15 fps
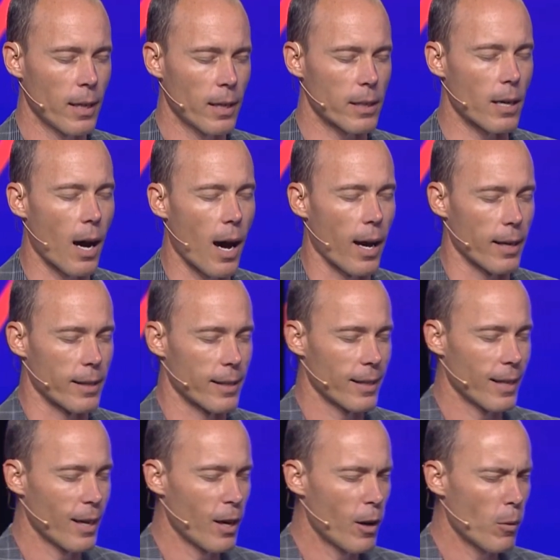God,
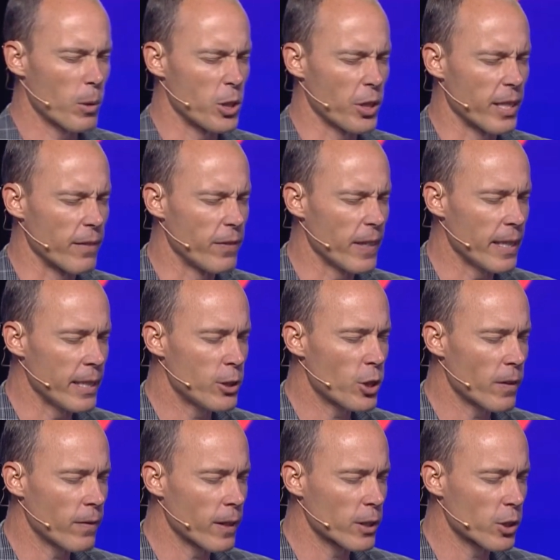would you give each
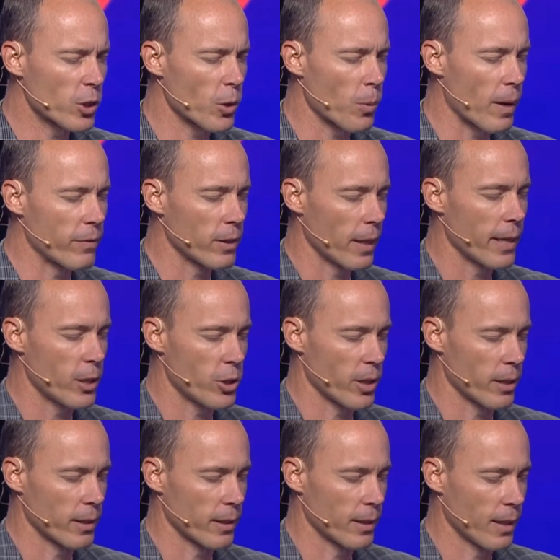of us the
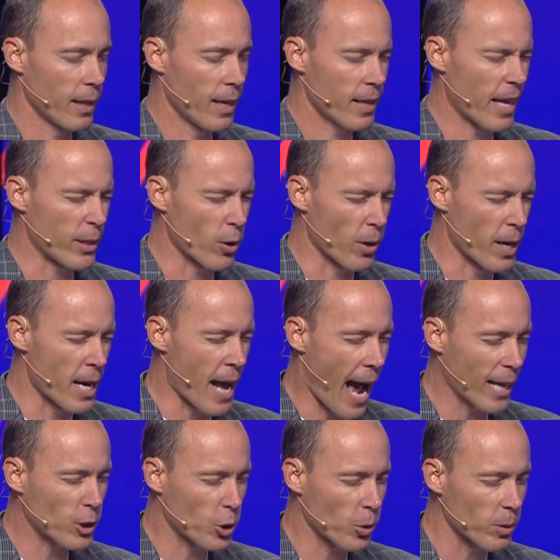revelation that your
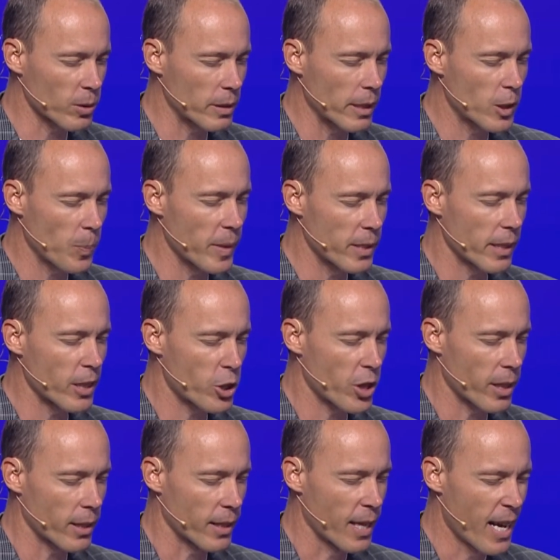natural
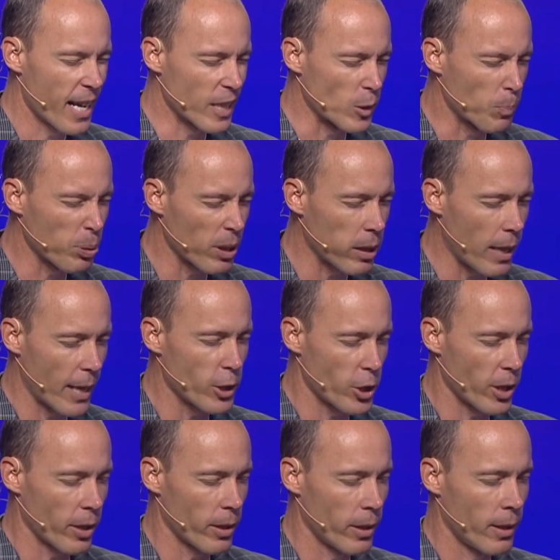disposition is
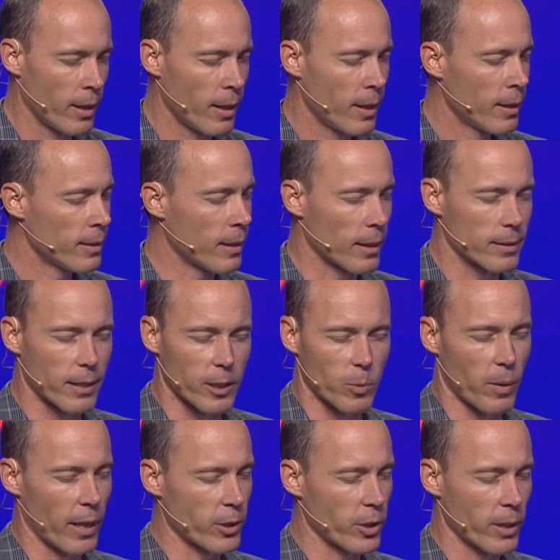pleasure, not
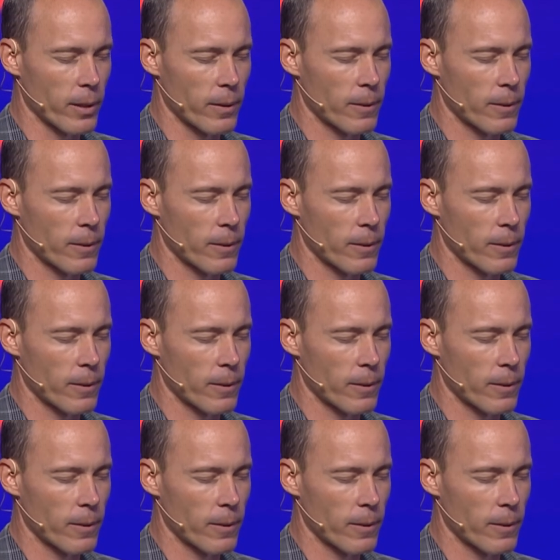displeasure?